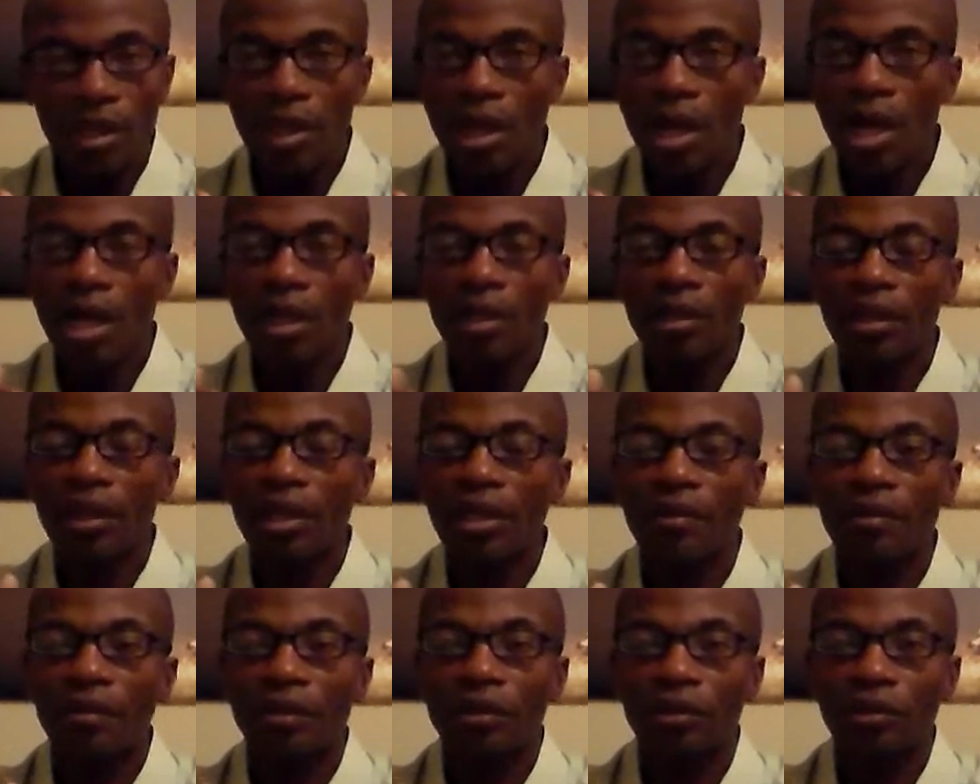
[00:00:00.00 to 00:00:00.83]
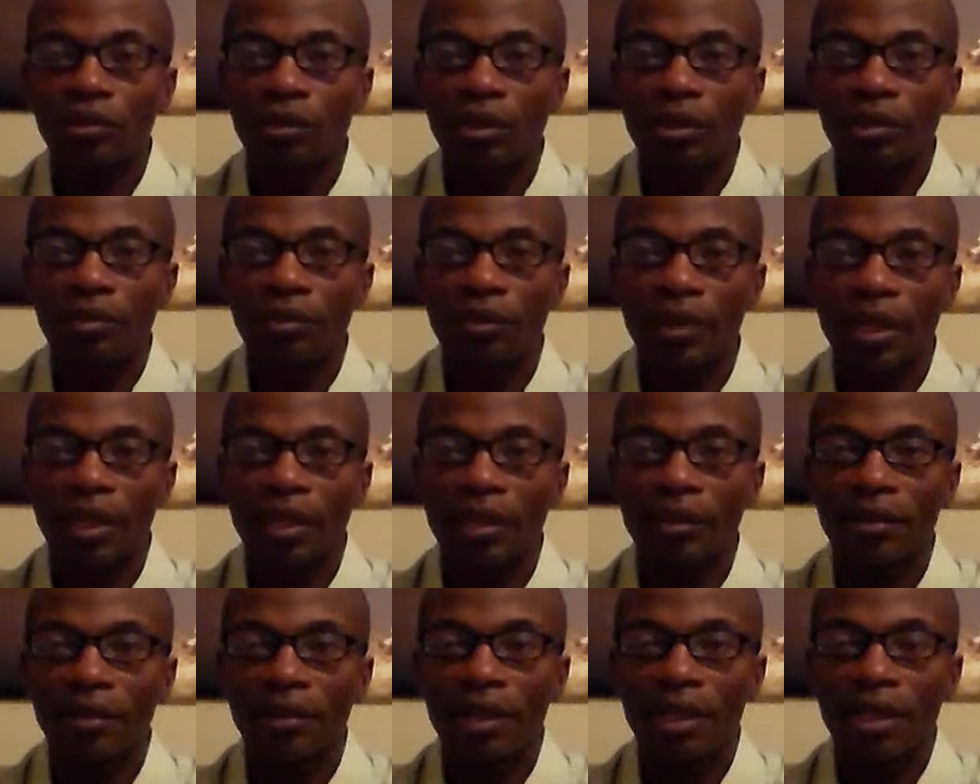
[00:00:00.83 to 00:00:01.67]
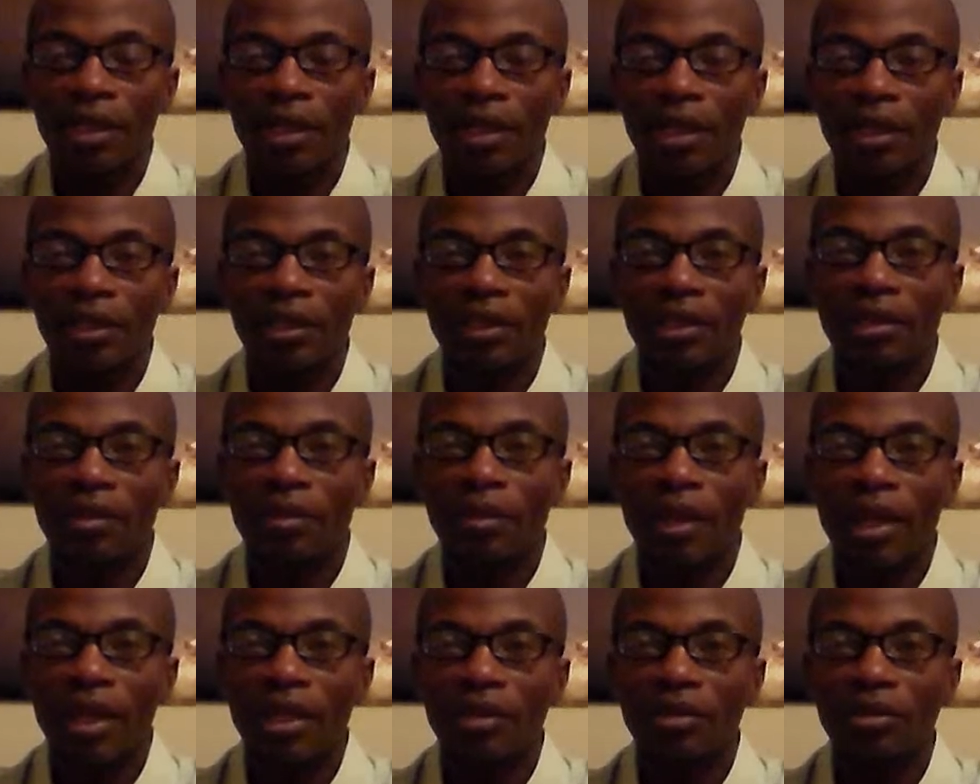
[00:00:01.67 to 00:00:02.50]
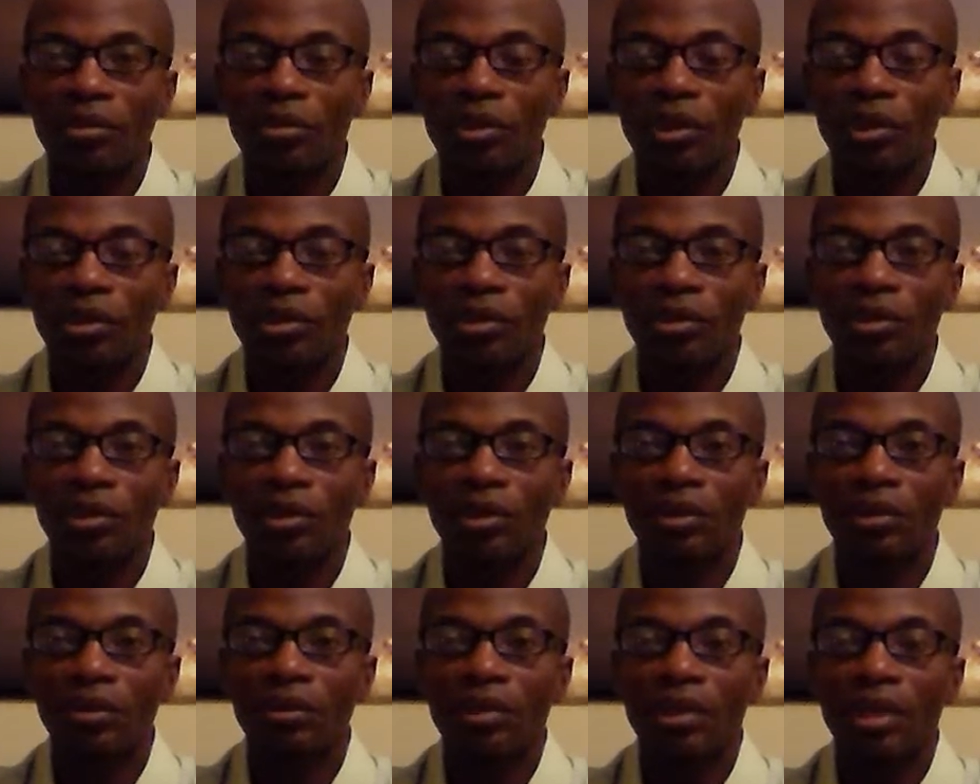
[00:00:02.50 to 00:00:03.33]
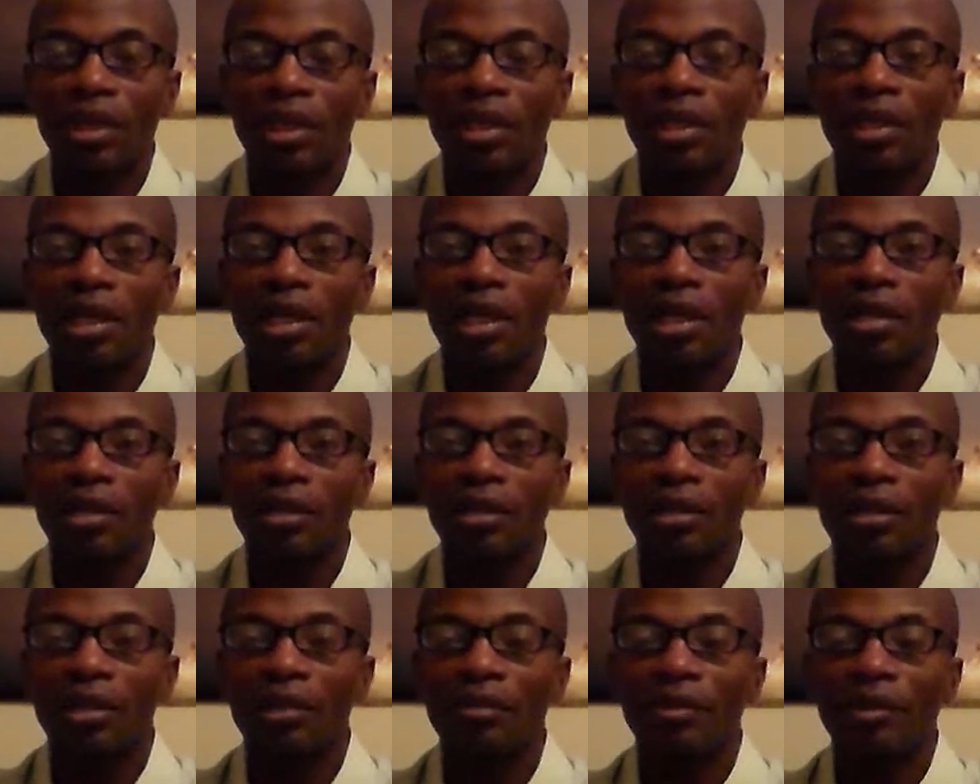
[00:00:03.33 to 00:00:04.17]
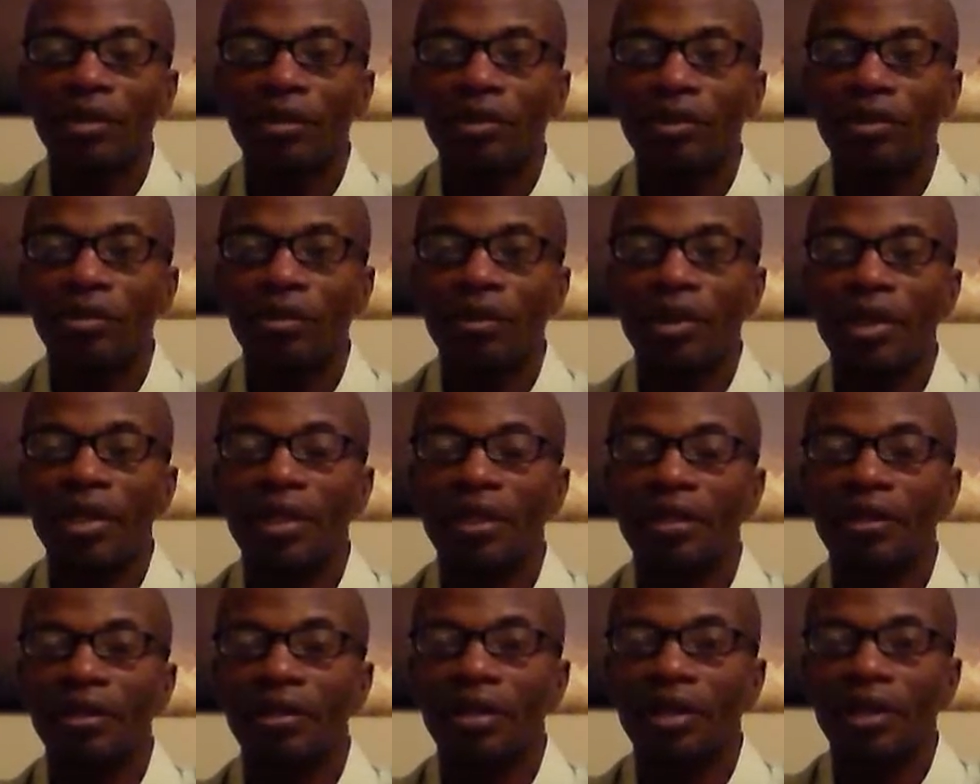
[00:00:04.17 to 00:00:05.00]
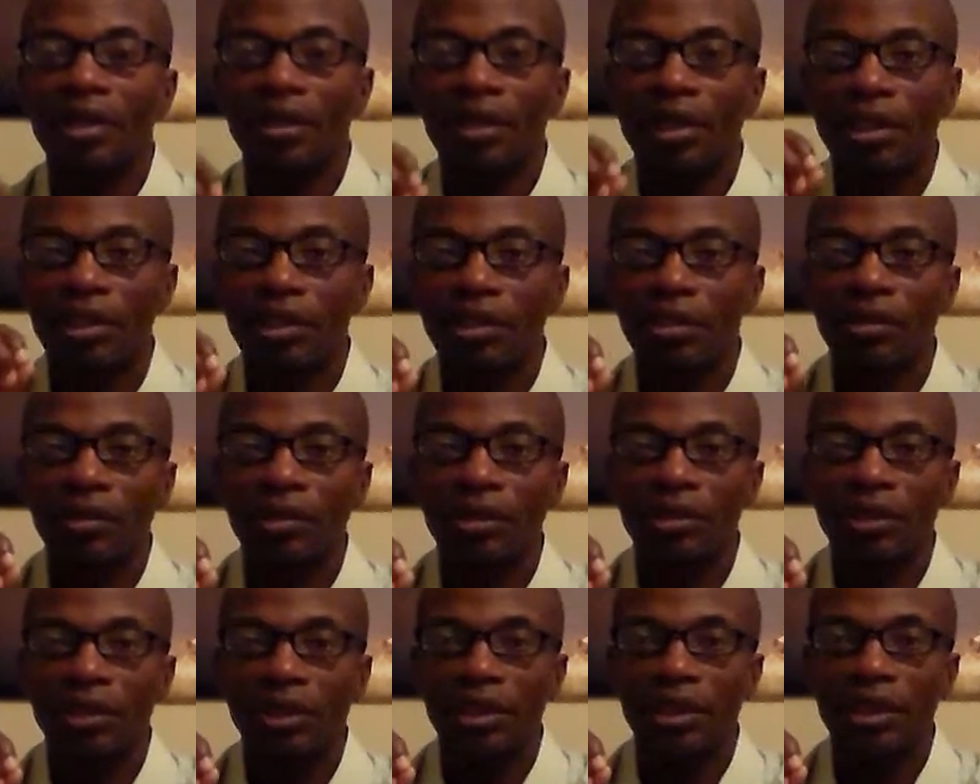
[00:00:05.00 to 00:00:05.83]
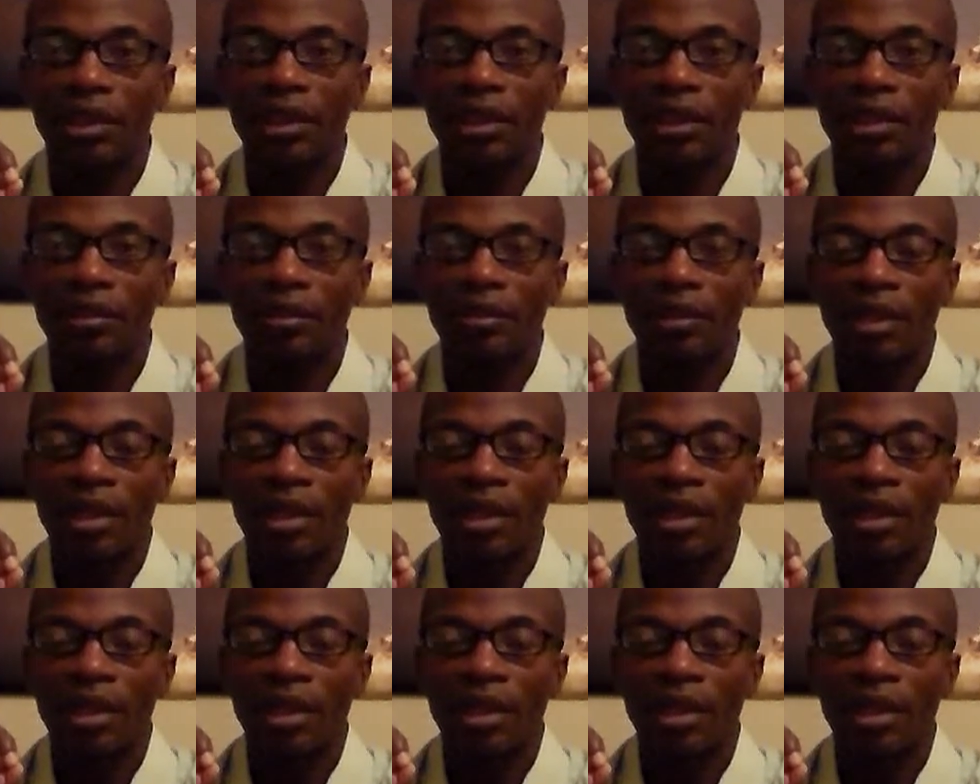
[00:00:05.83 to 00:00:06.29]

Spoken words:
God's love is one way. It doesn't matter what you do. God's love is greater than your sin.